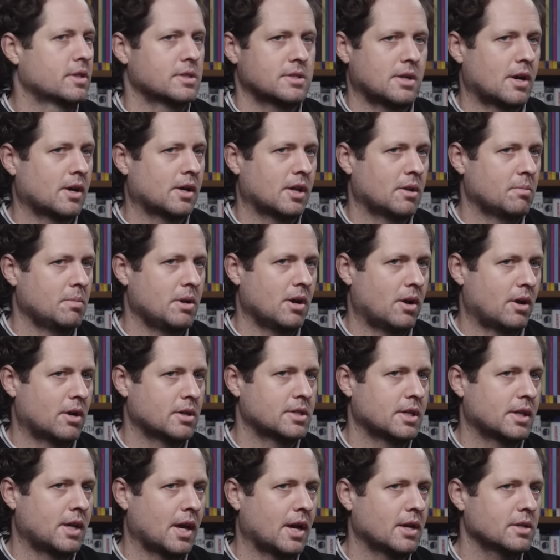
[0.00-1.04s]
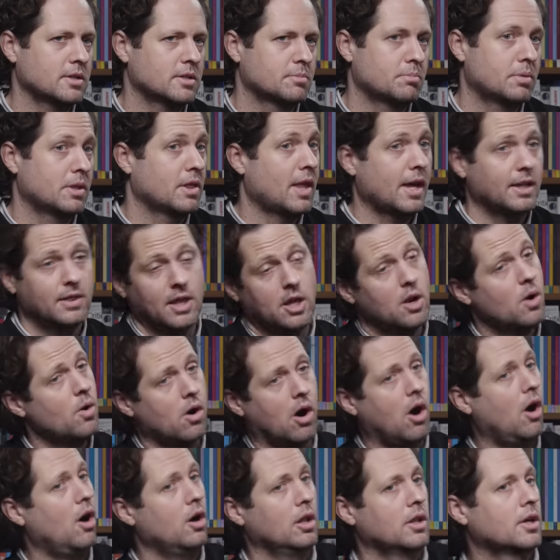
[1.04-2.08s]
It's not going to be hard to guess, but like they don't
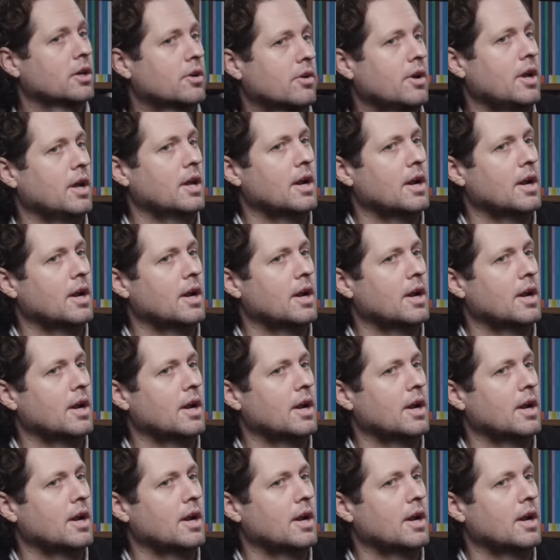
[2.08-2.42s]
all agree.